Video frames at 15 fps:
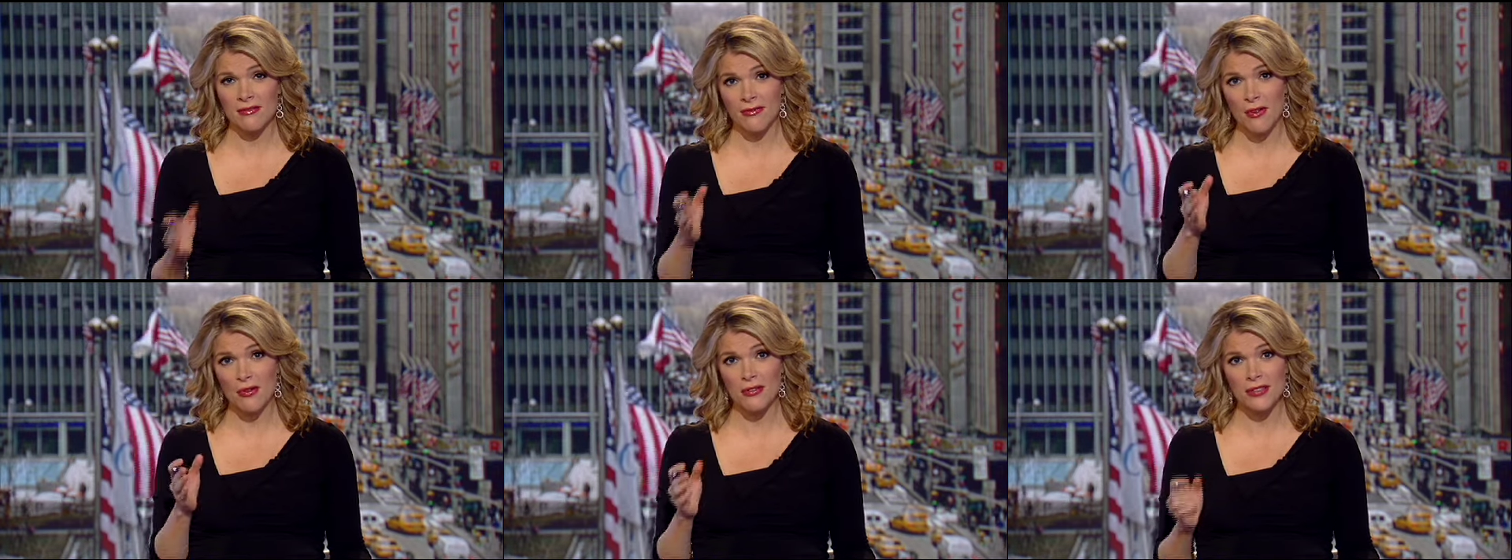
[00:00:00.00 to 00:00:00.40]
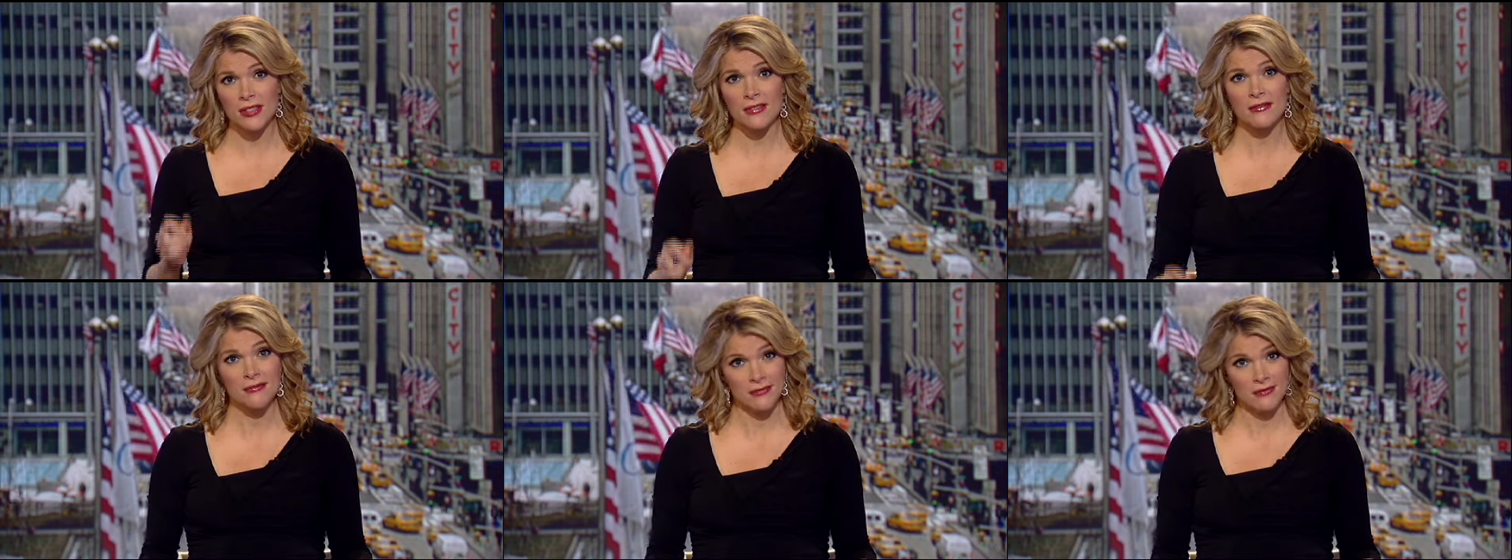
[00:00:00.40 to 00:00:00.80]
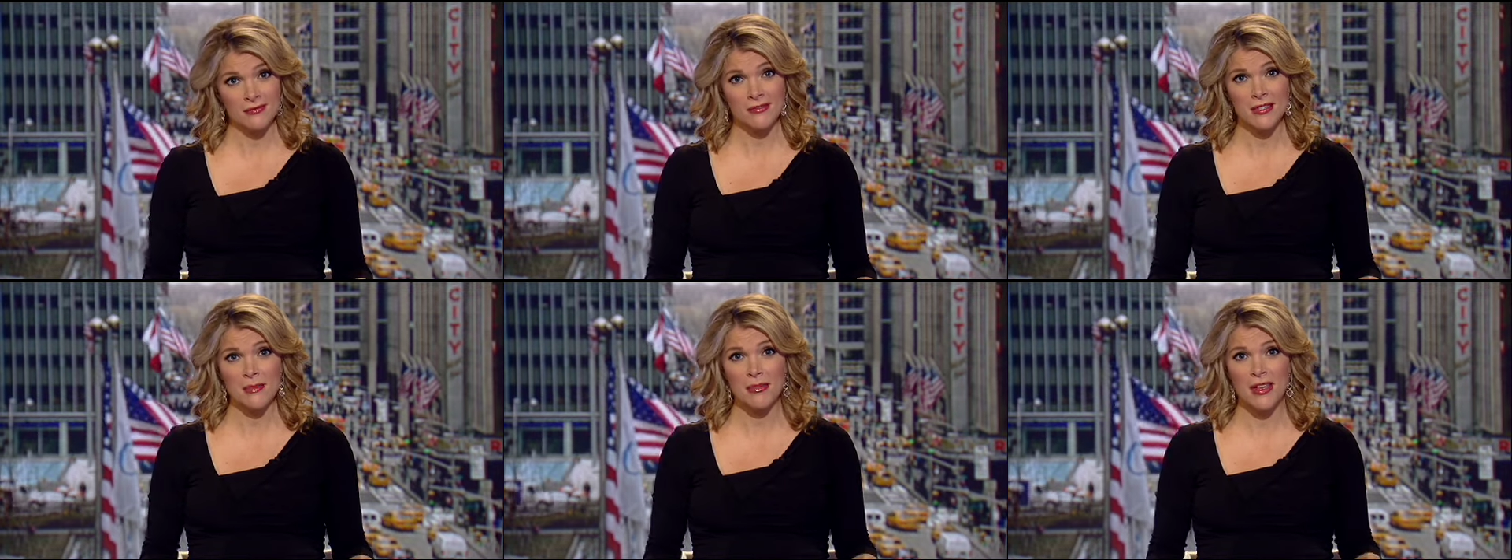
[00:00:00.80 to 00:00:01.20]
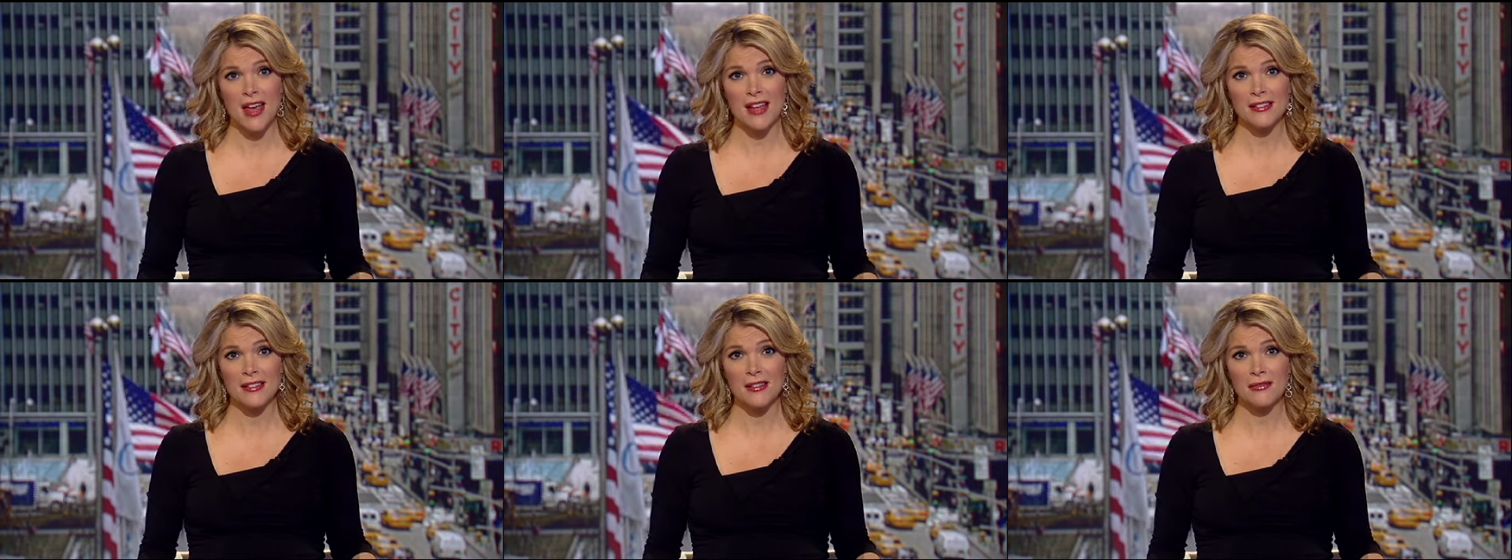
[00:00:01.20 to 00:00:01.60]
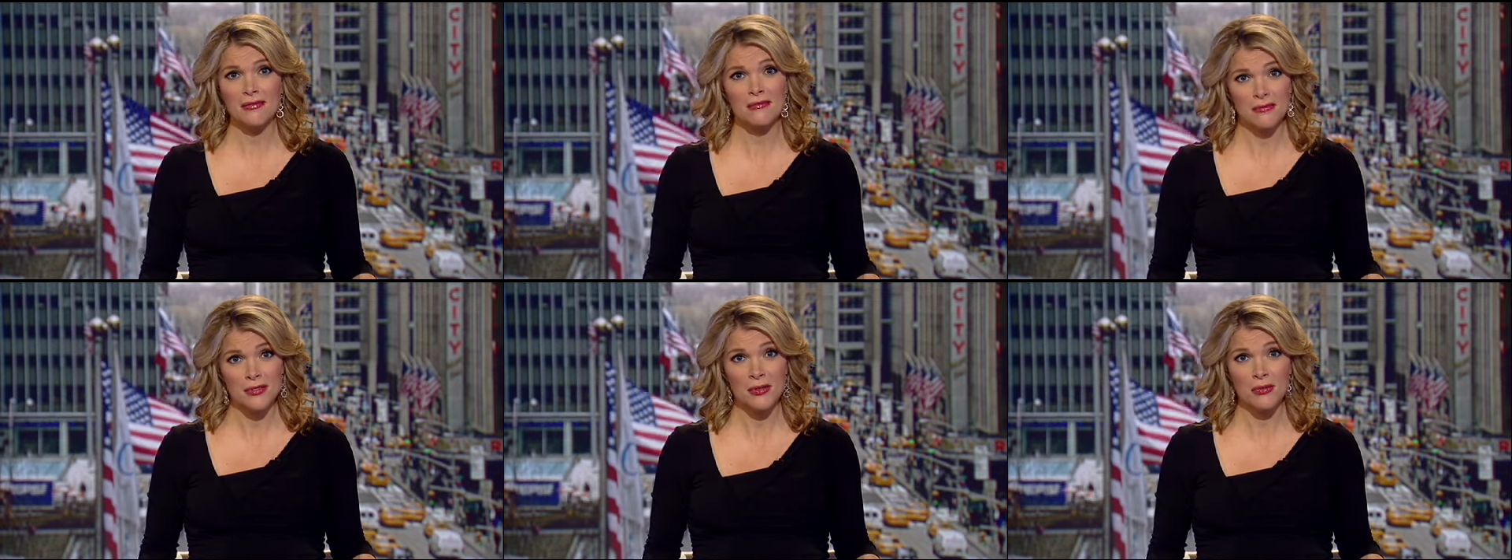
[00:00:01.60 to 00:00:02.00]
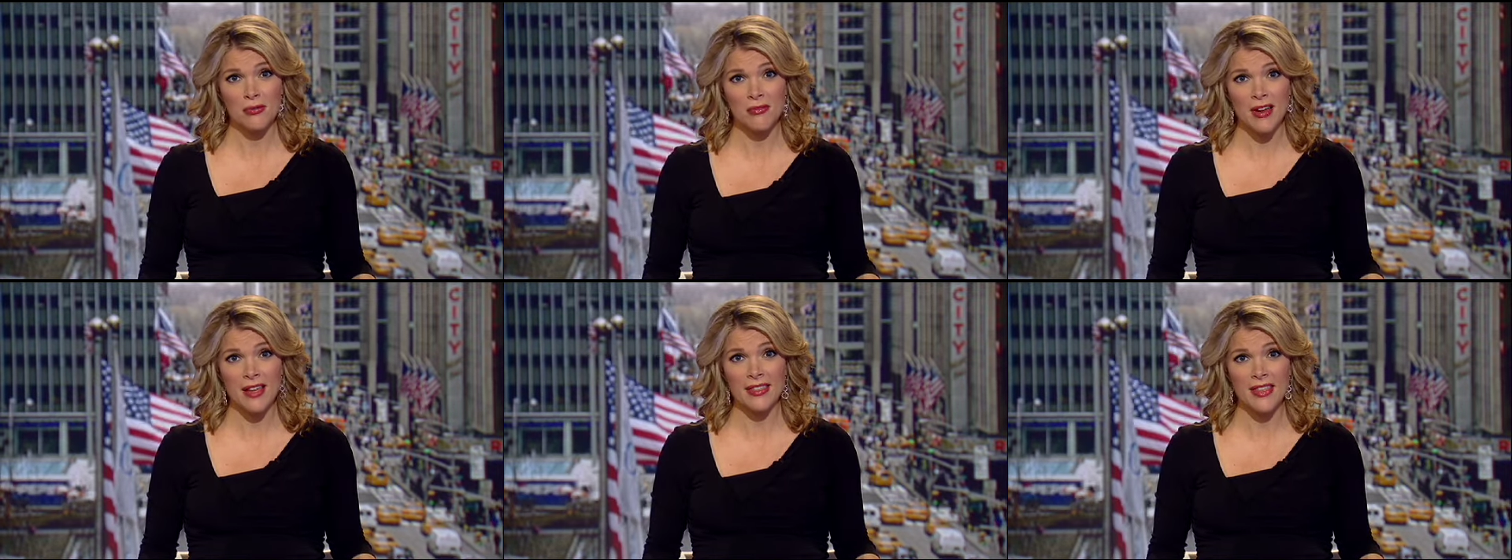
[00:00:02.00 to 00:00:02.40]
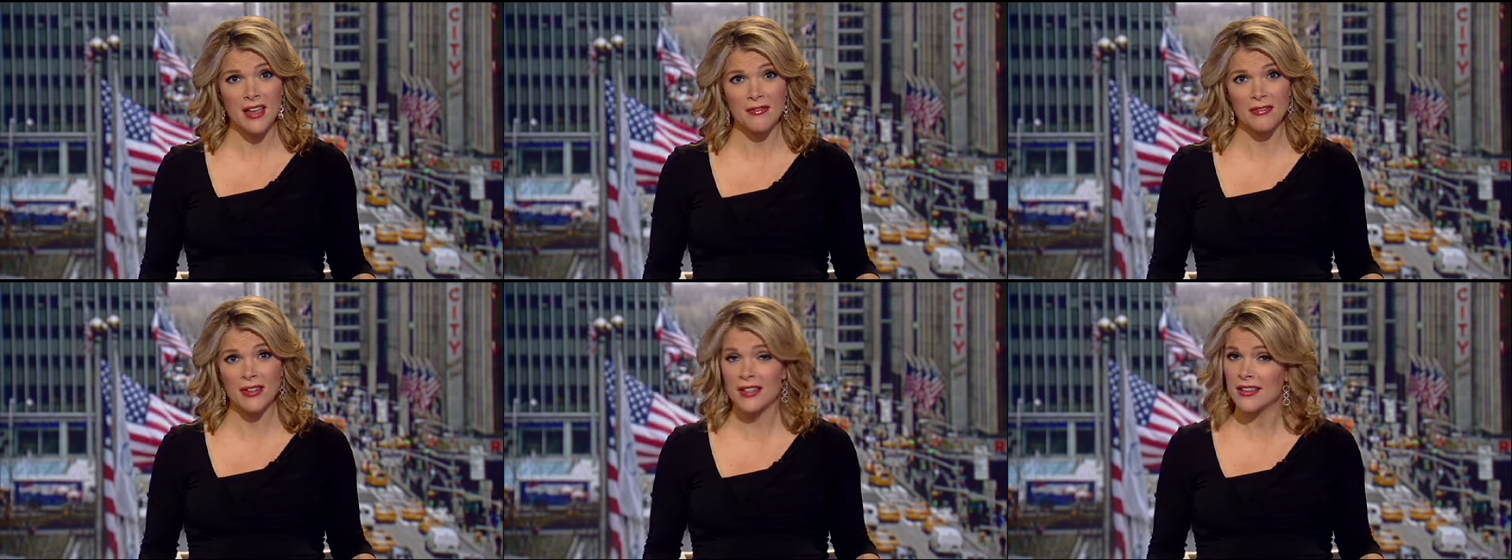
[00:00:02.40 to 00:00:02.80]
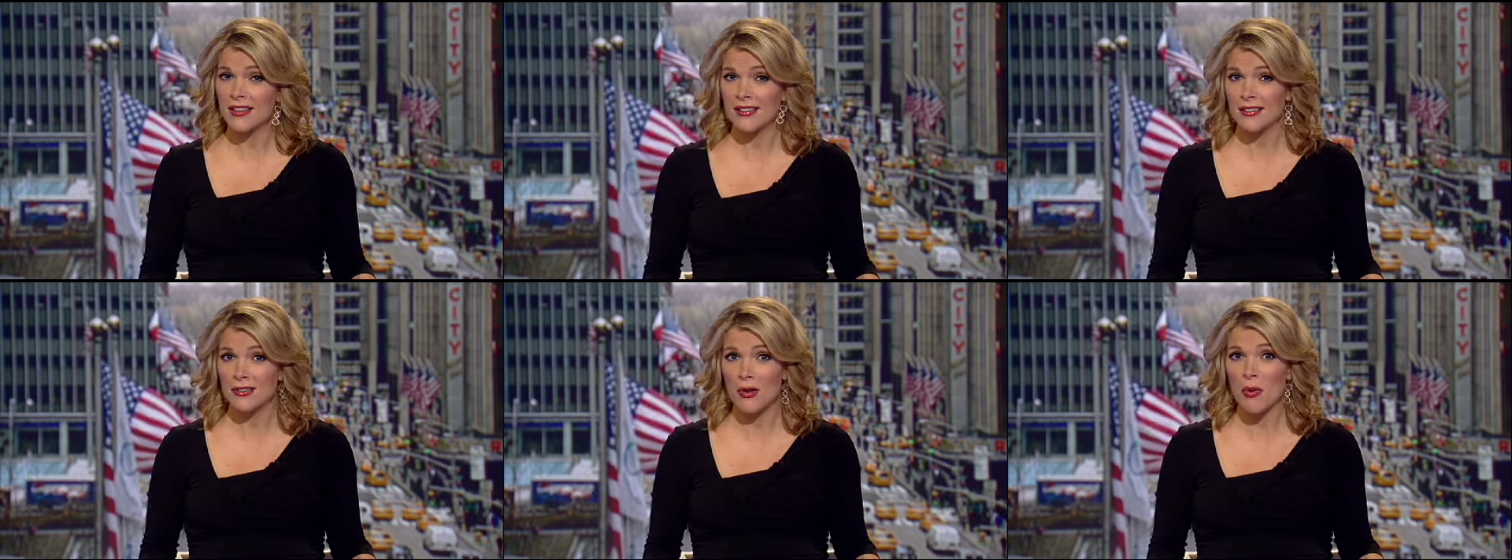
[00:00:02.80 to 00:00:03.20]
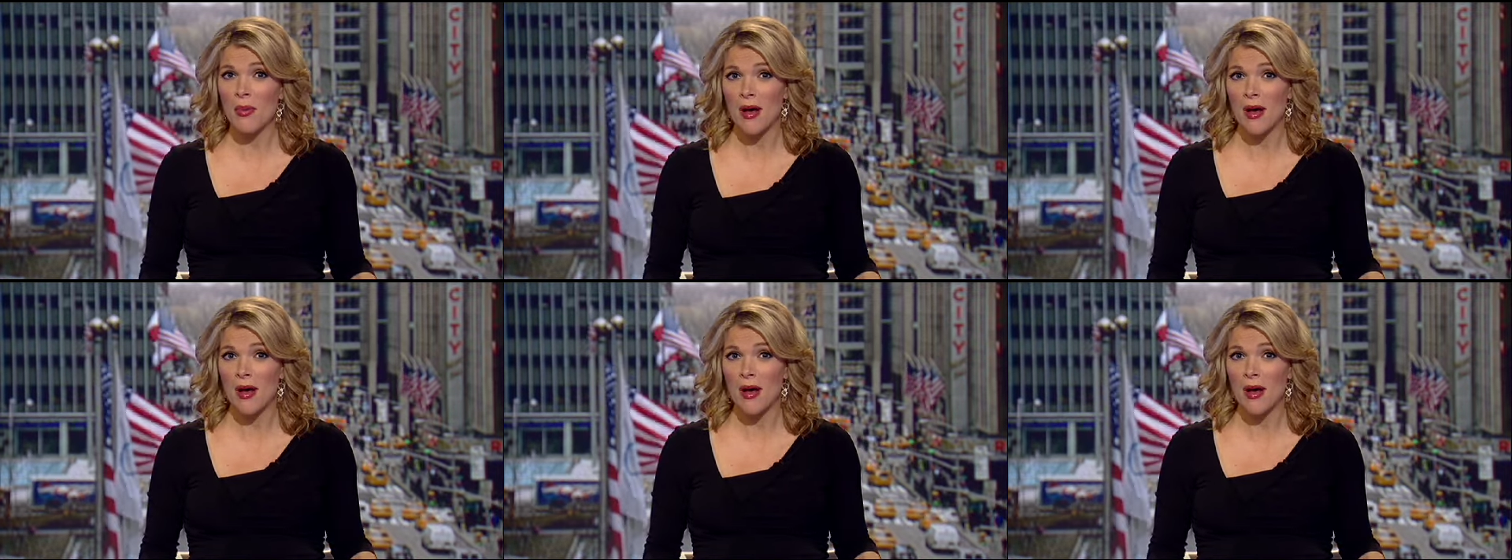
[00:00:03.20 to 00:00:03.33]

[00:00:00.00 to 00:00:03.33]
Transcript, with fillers: And folks, tip of the hat to you. You were right. Thankfully, no